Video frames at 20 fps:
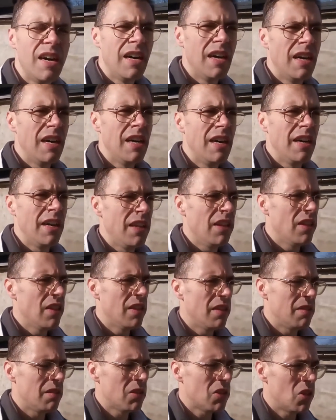Uh,
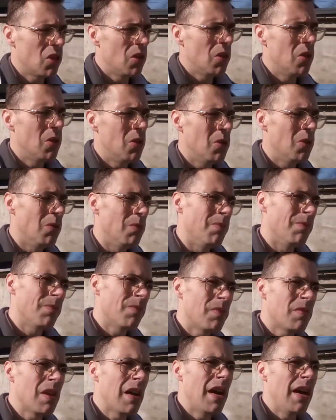and so
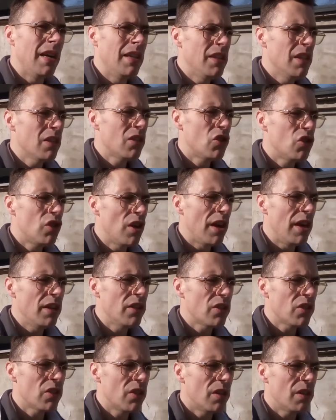I did
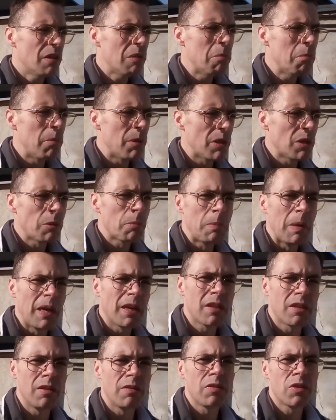change certain
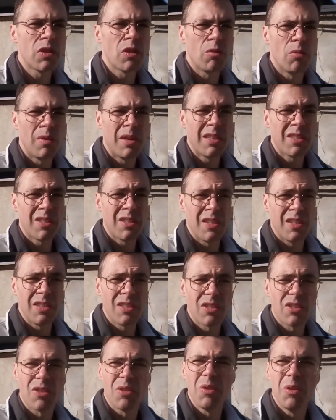perspectives to
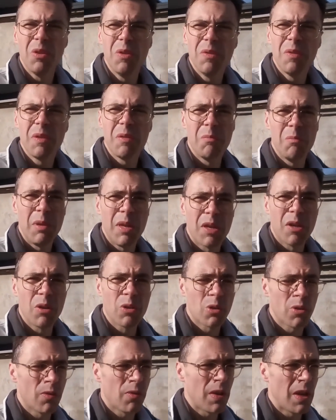residents too
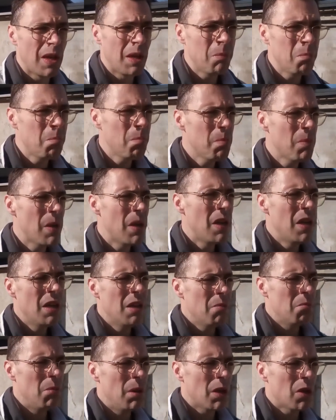because of him,
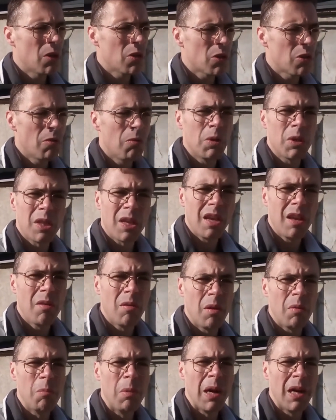because of what he
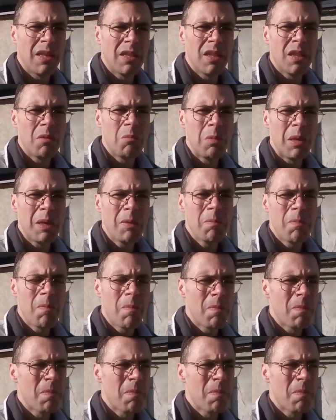reminded me.